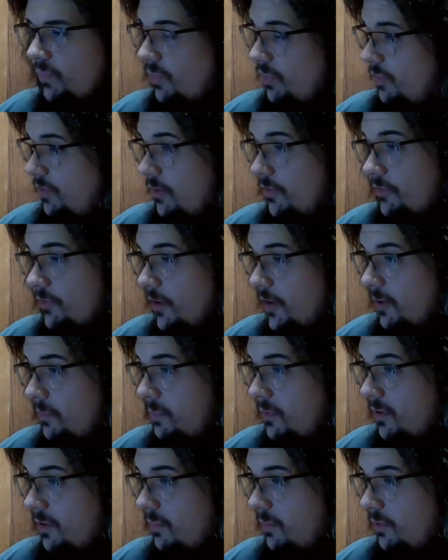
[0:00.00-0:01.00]
This ought to
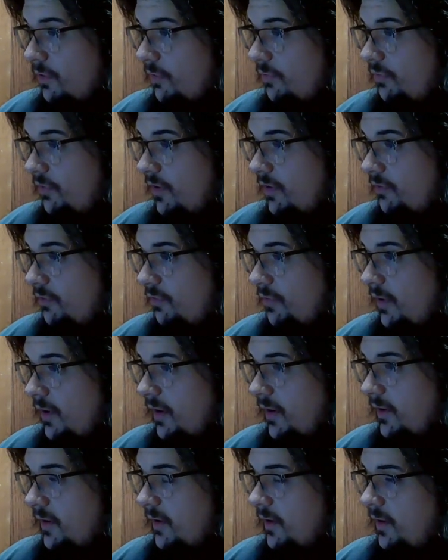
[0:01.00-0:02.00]
be a real fun
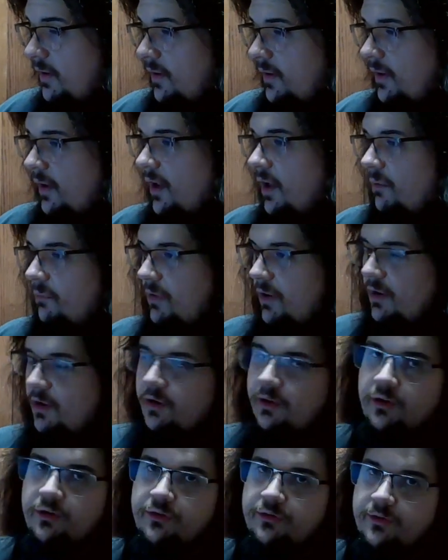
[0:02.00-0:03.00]
fight. I mean,
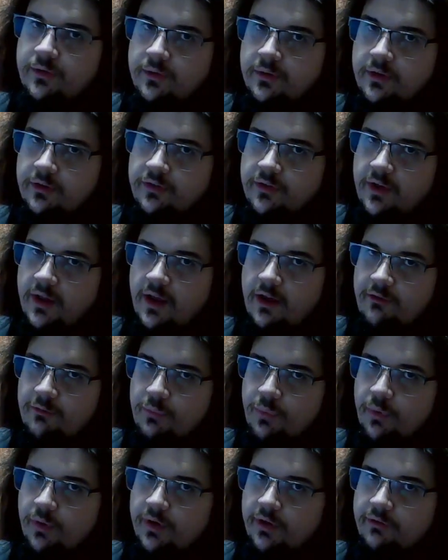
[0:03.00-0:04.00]
Augusto doesn't have
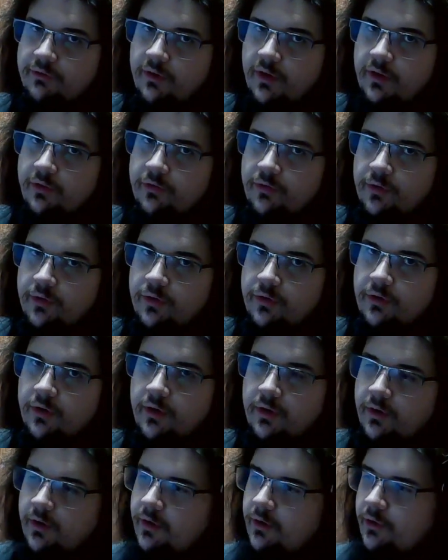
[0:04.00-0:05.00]
boring fights.
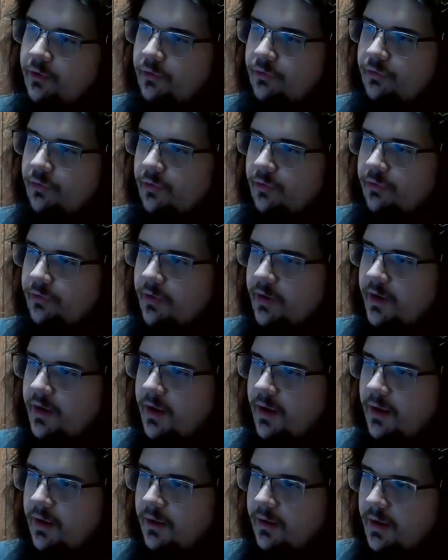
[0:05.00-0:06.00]
Augusto
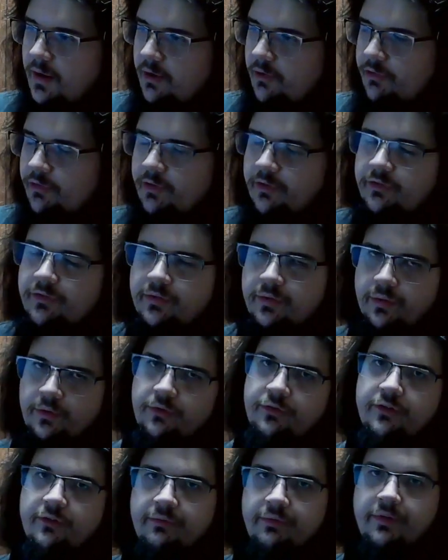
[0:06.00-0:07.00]
Sakai has
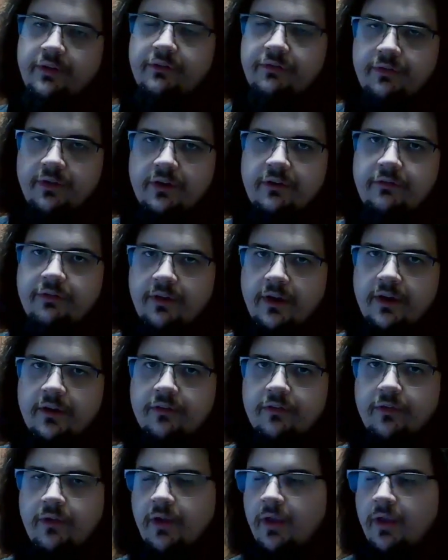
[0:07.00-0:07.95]
exclusively fun fights.